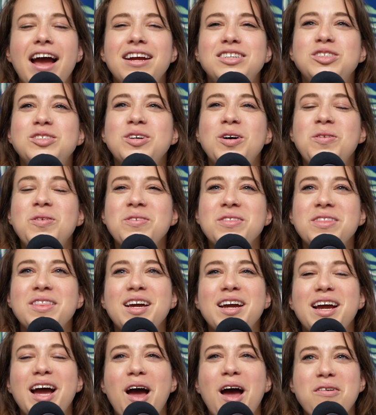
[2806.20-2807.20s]
don't
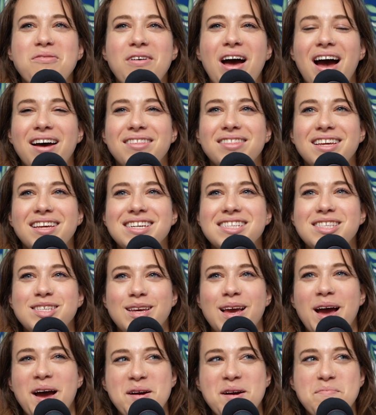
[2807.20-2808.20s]
think I've had this
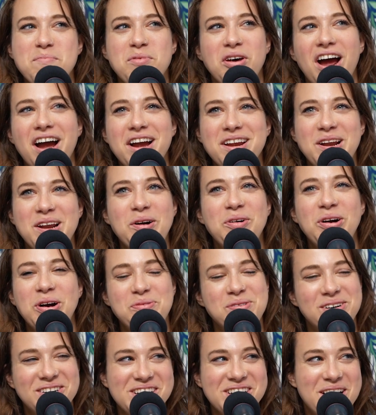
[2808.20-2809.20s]
yet, but I know
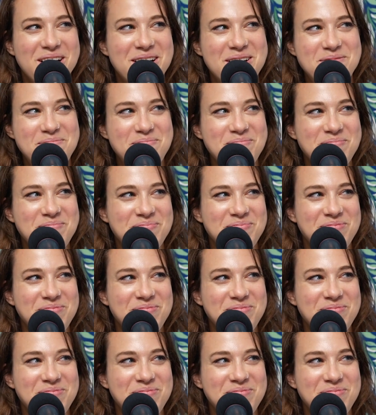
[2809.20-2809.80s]
it will come.